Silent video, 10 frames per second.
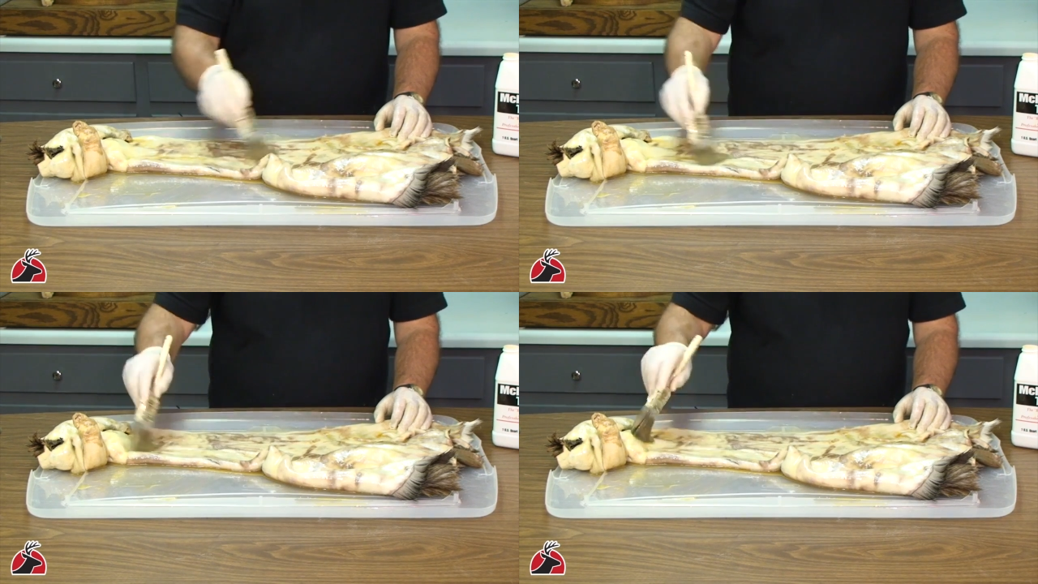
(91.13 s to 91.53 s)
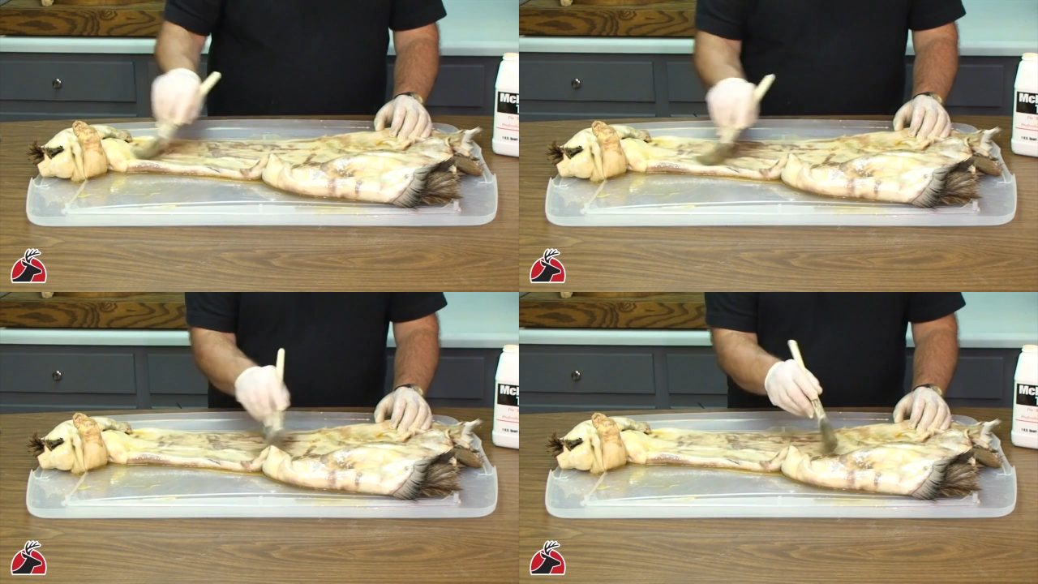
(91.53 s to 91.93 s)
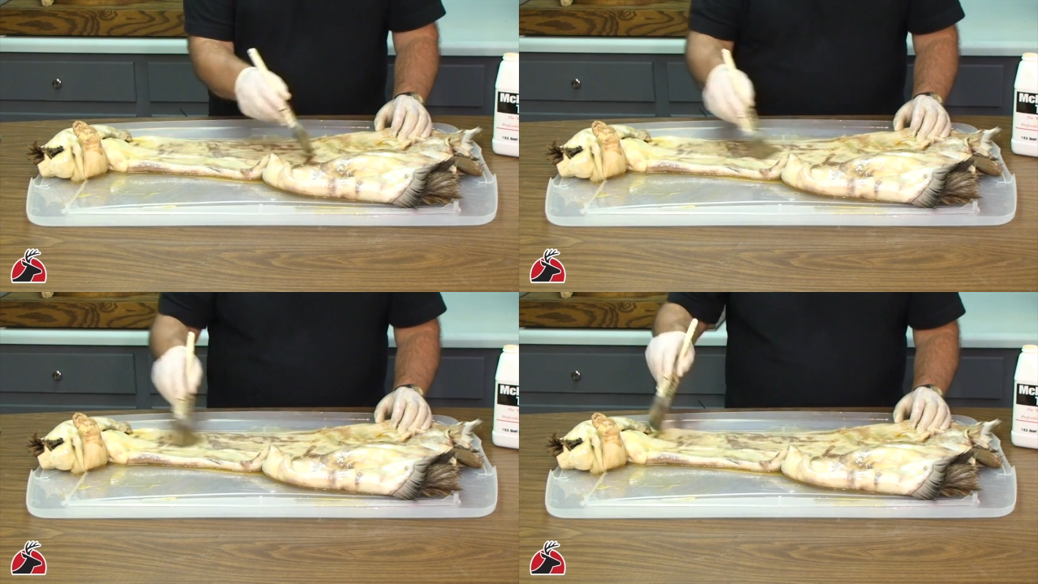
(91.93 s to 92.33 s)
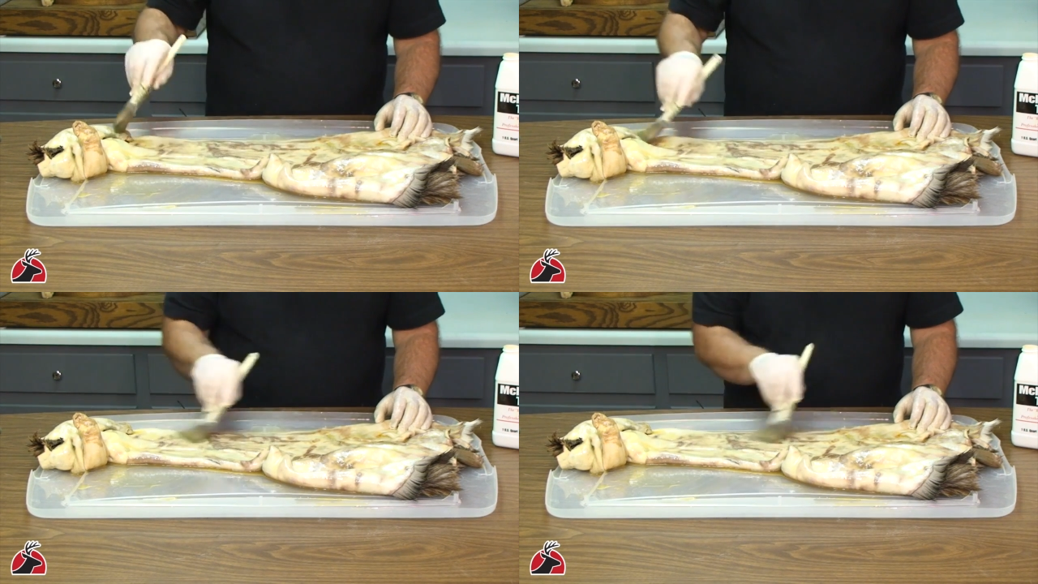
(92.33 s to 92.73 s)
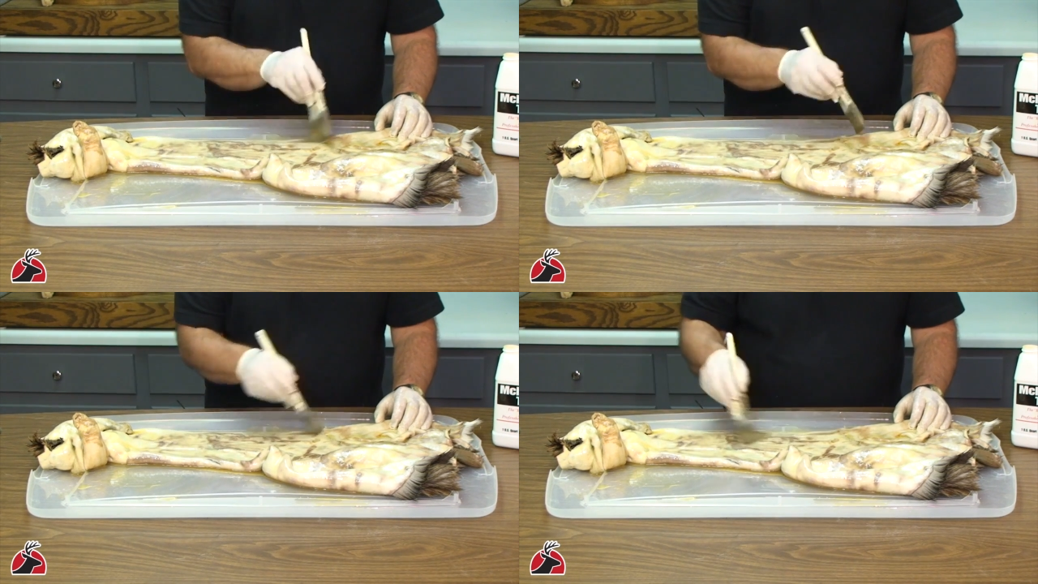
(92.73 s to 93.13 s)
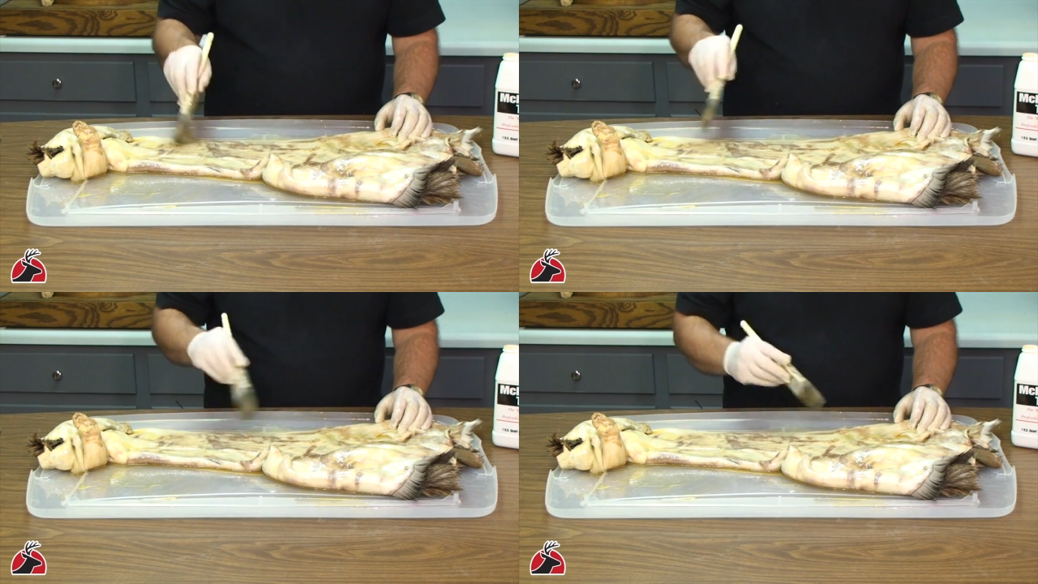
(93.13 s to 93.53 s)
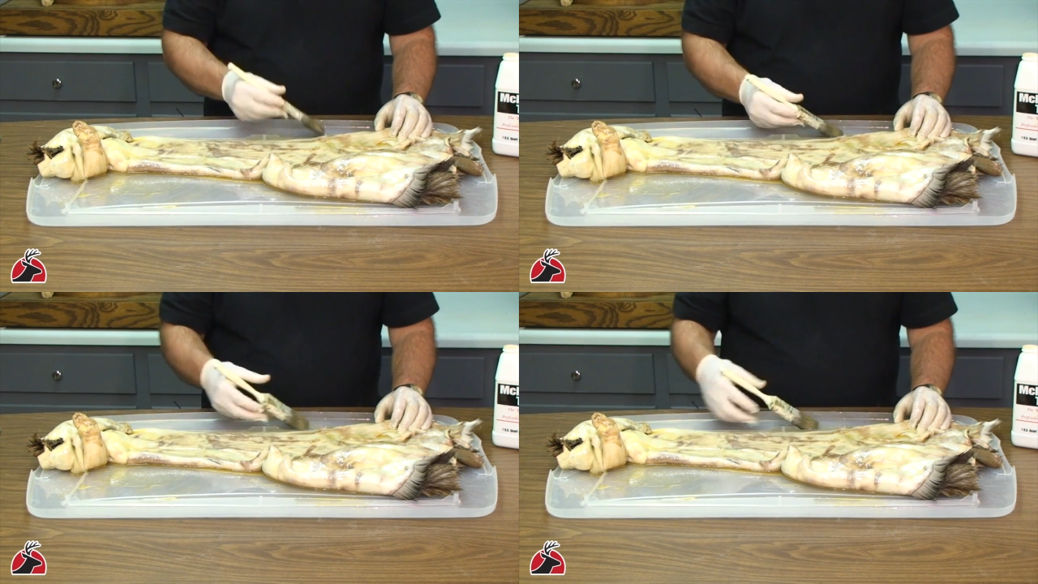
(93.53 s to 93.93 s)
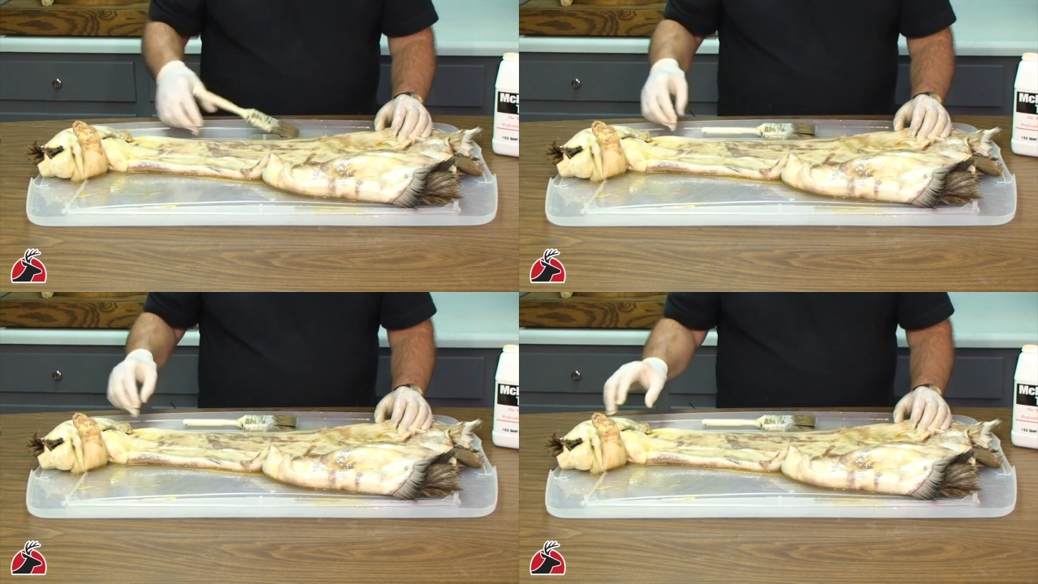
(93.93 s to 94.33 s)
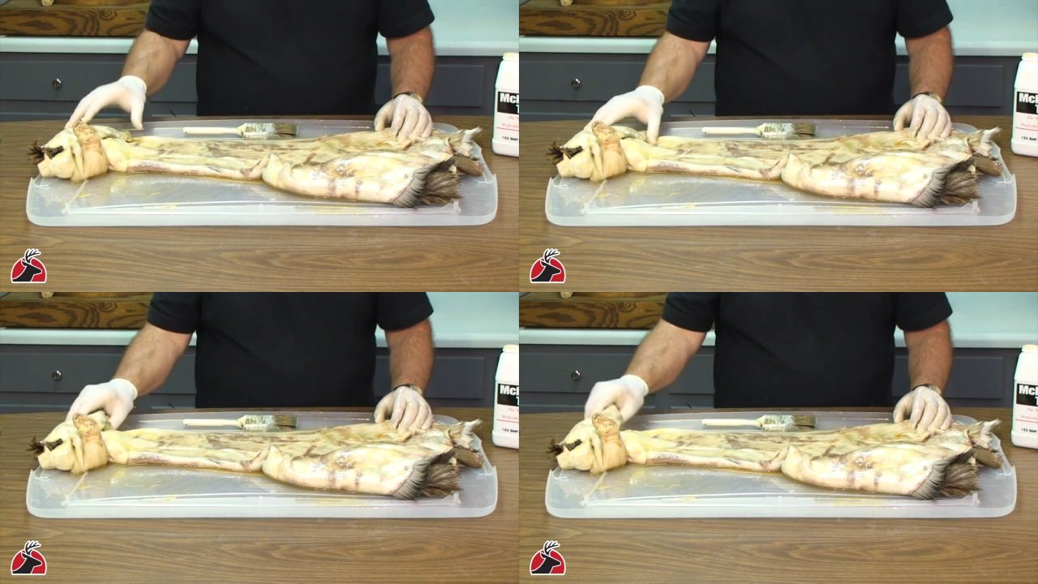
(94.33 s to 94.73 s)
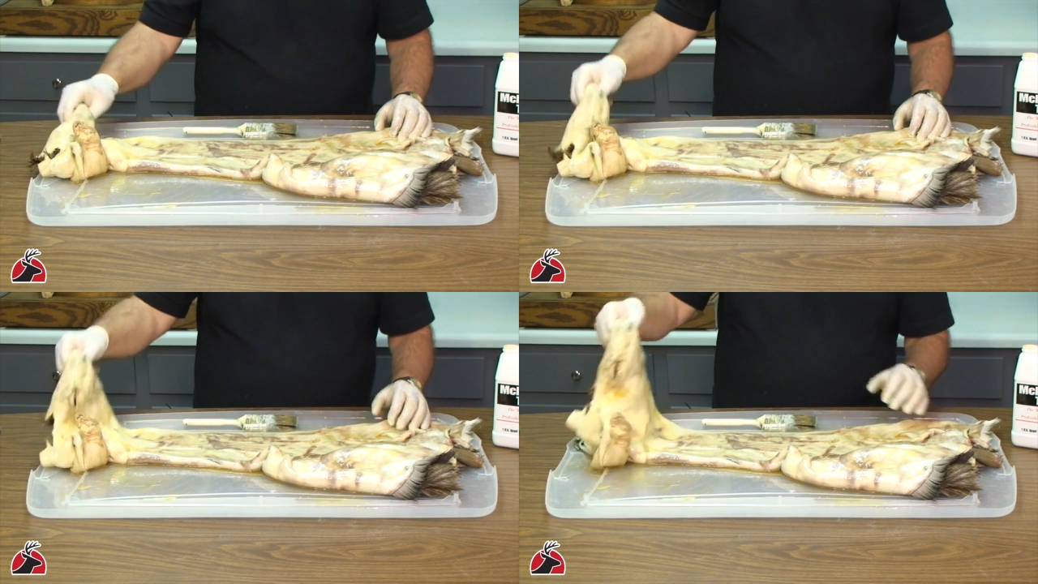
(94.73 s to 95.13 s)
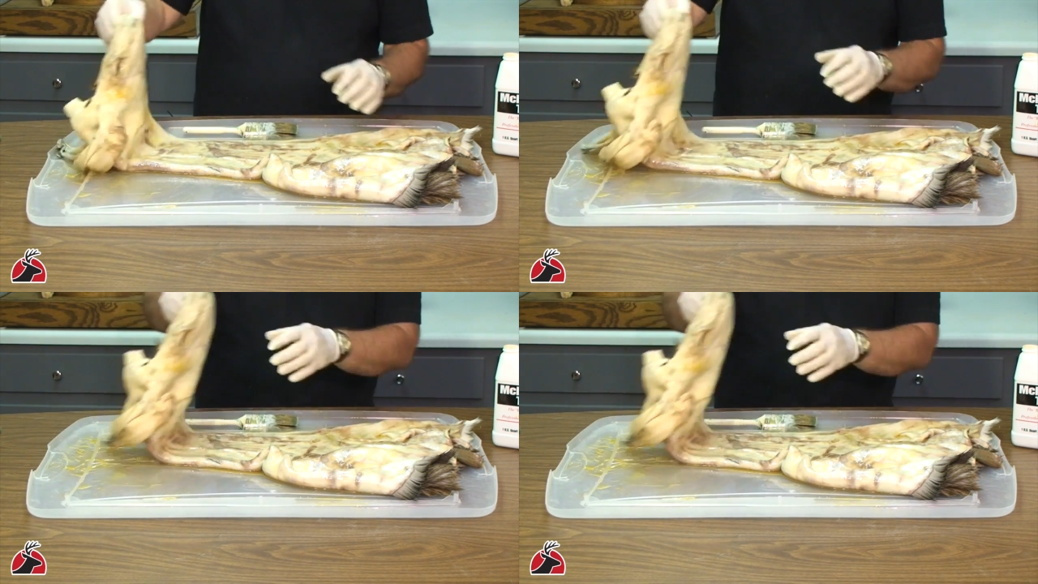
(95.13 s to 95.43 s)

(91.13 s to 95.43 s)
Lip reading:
No face is visible, so there are no lips to read.